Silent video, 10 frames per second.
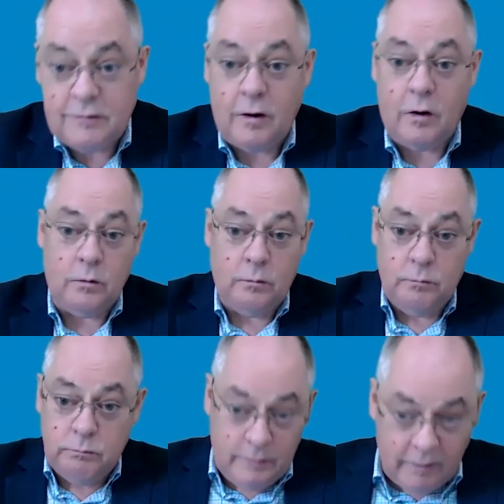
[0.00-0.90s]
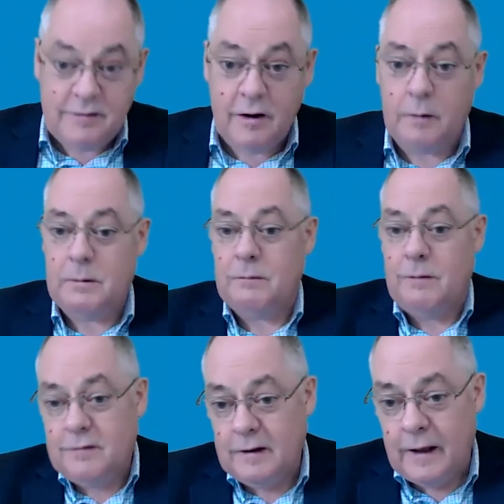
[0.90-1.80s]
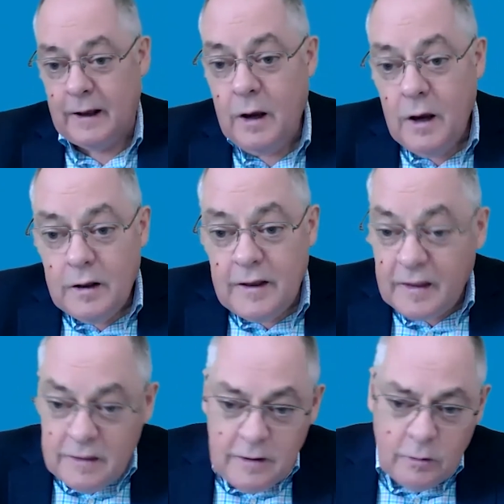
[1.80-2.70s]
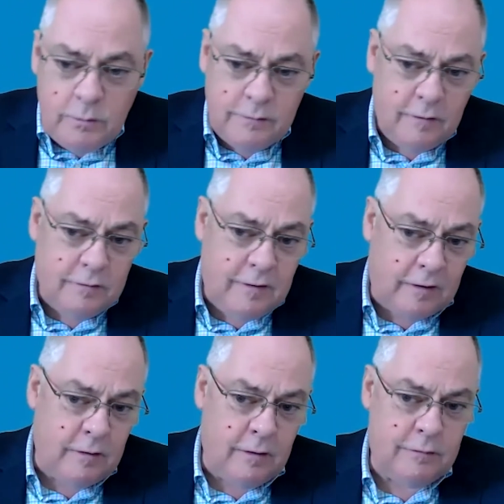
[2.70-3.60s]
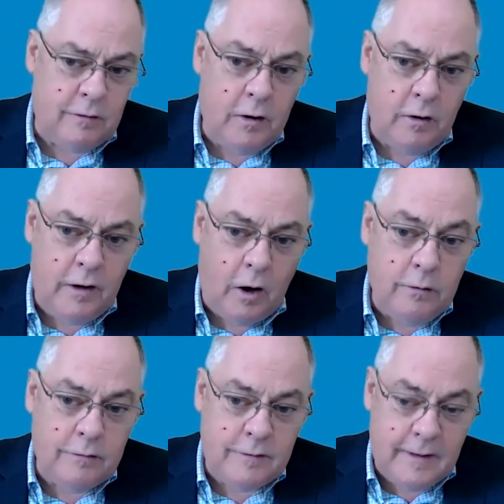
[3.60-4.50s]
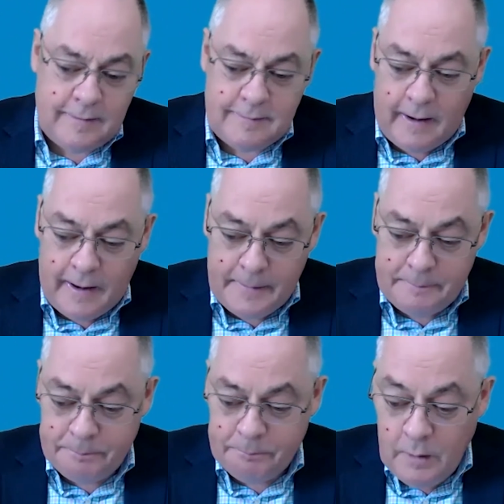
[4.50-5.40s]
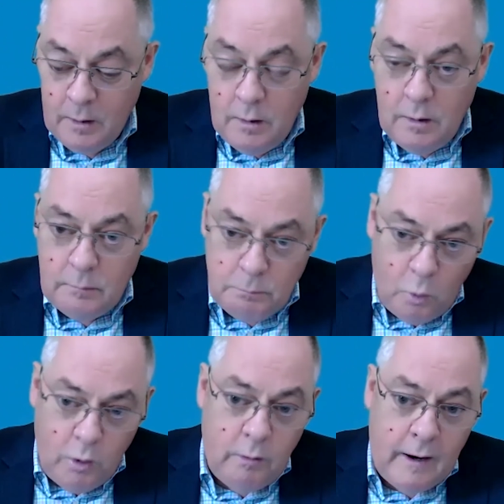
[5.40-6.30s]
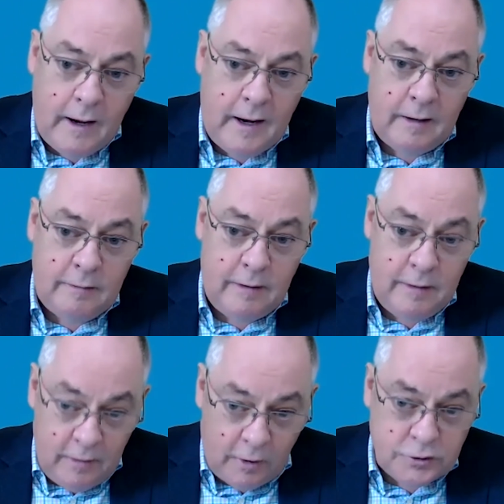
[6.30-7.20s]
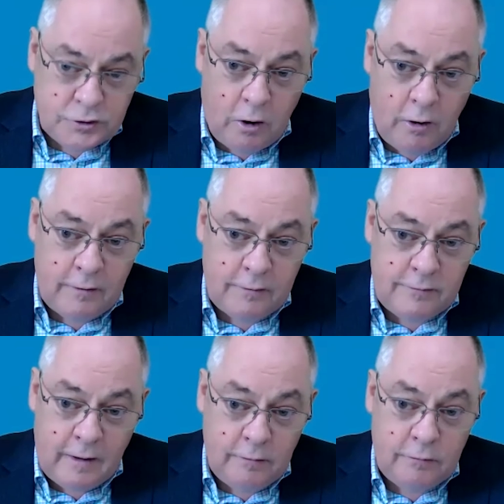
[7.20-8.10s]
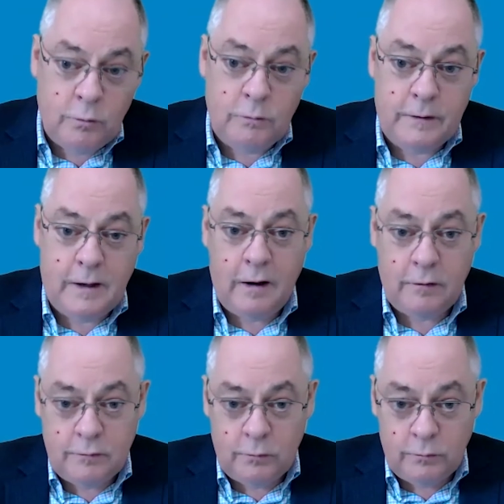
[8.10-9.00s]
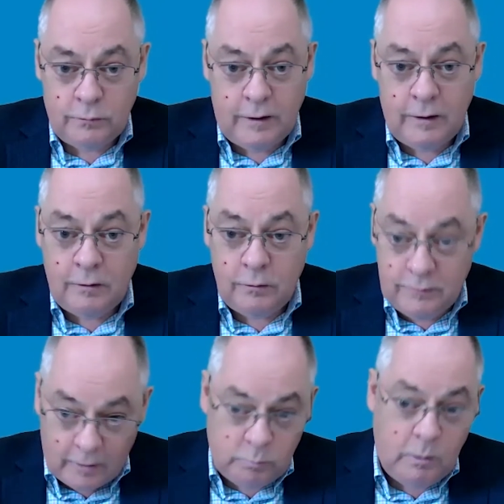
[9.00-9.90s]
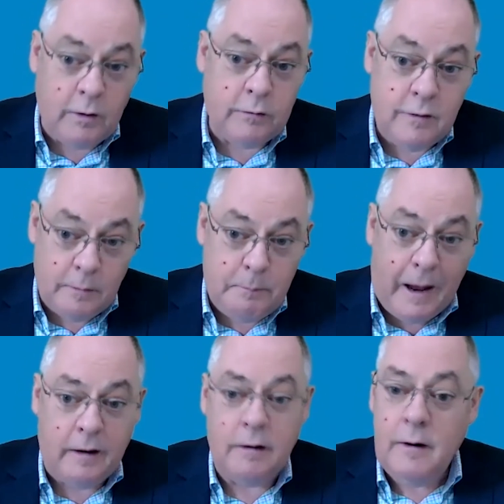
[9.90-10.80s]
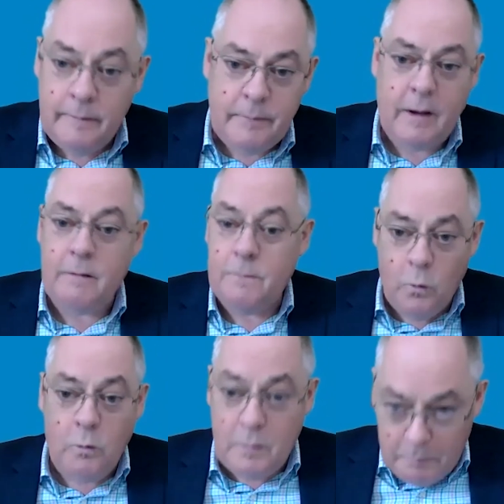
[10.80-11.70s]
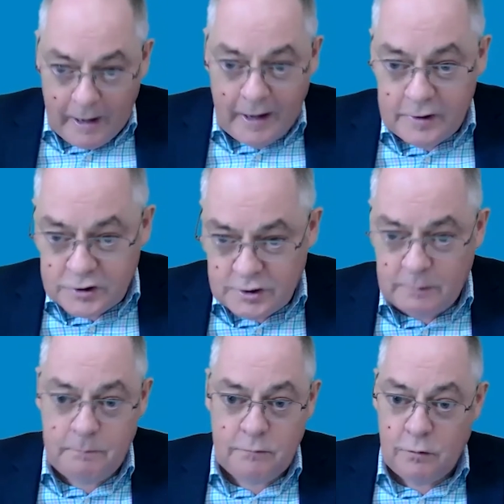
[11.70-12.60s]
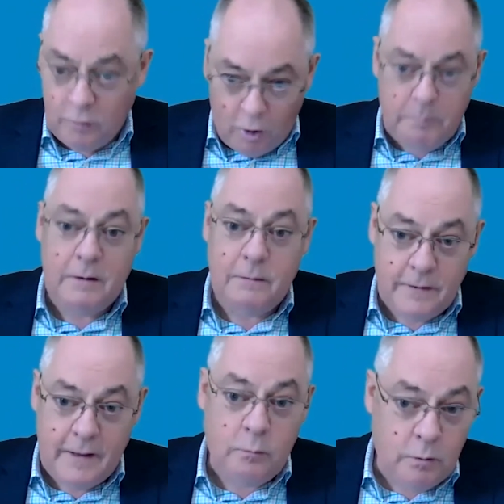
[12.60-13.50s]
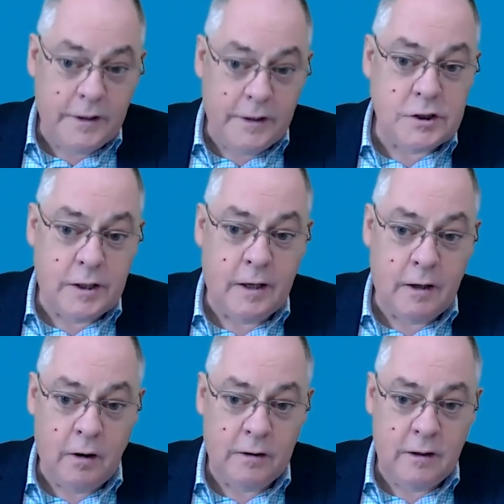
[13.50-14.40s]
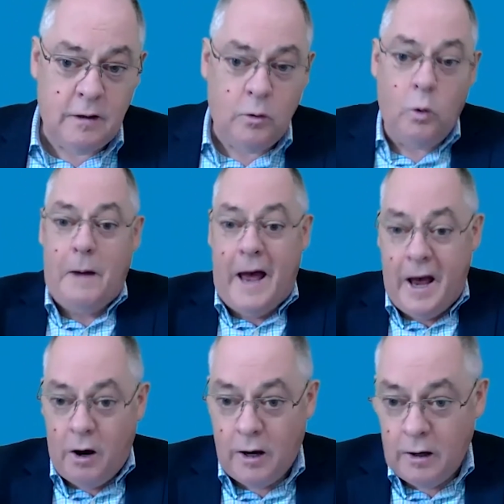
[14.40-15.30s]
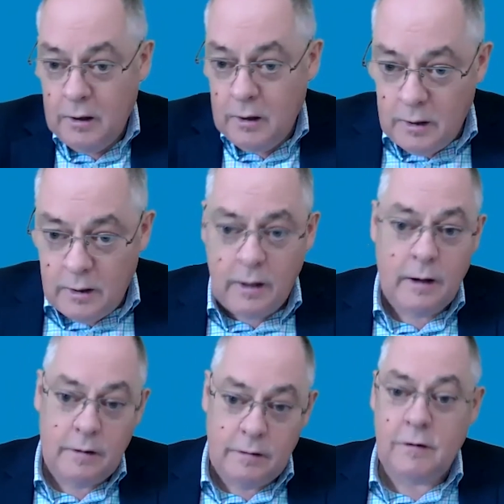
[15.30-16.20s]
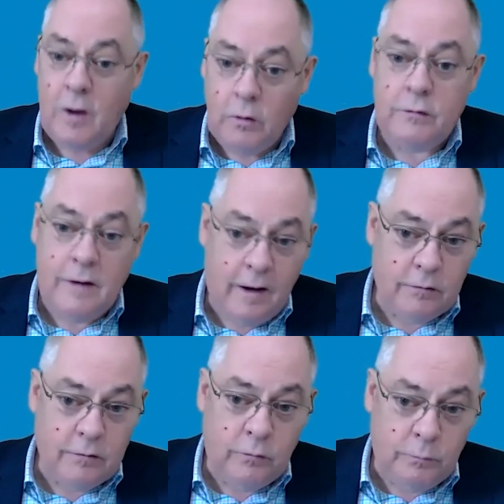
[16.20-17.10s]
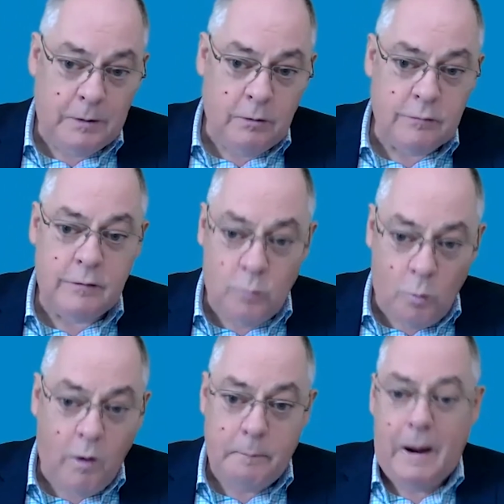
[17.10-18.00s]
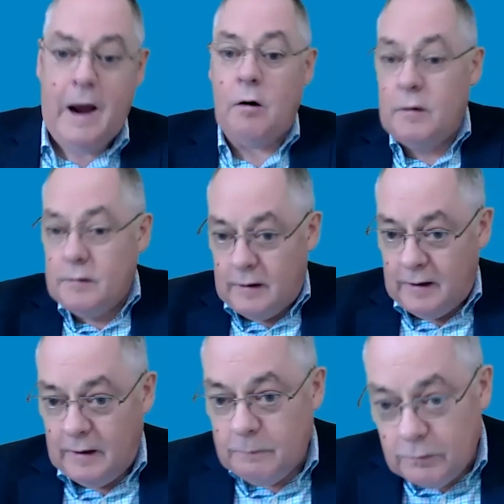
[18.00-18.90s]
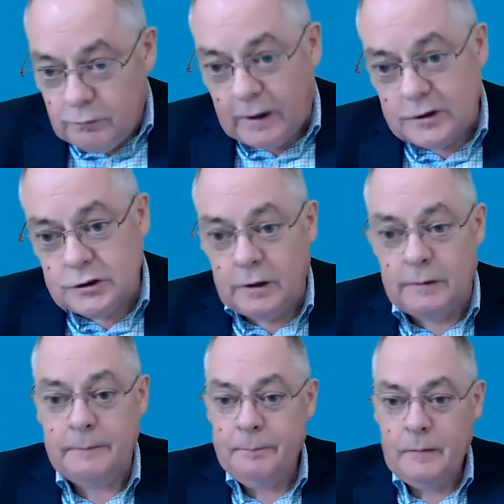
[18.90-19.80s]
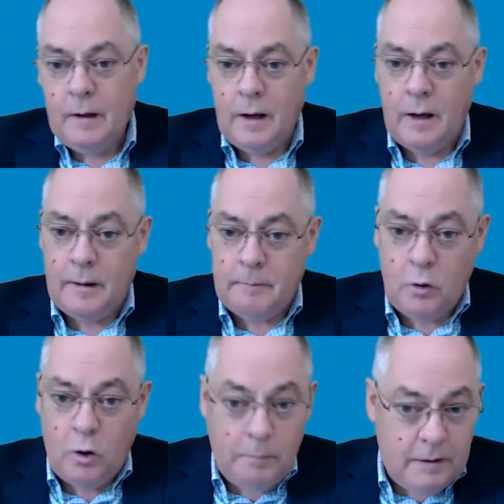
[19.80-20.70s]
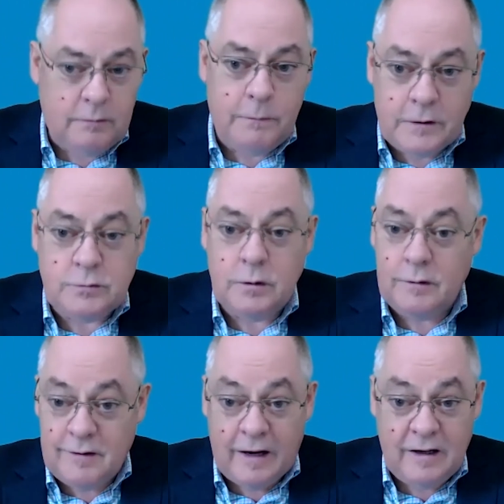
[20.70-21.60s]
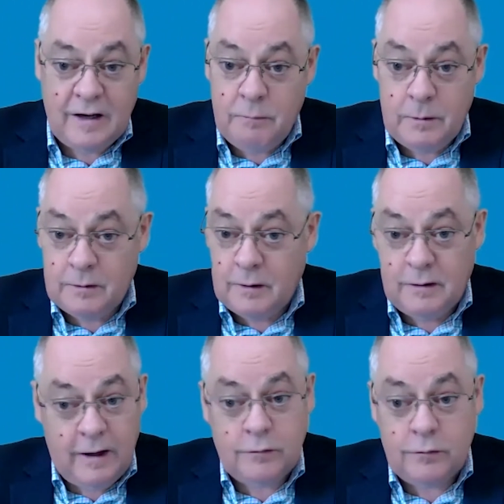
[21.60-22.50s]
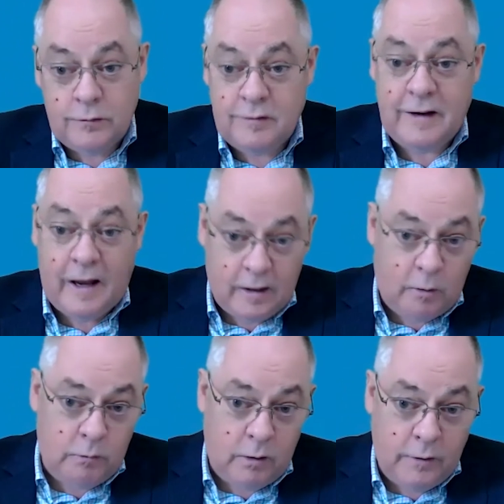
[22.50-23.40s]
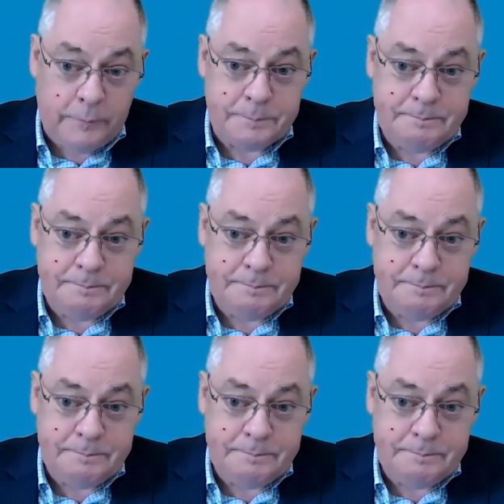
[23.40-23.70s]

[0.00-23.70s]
So we need to keep investing there. The other thing, Chris, just as an aside, I noticed that Moira and Indigo Shires and two of the councils in New South Wales that abut have formed a partnership to lobby for that region. And I think all power to those councils, because it's quite apparent that in infrastructure lobbying to federal and state government, that councils just can't go it alone.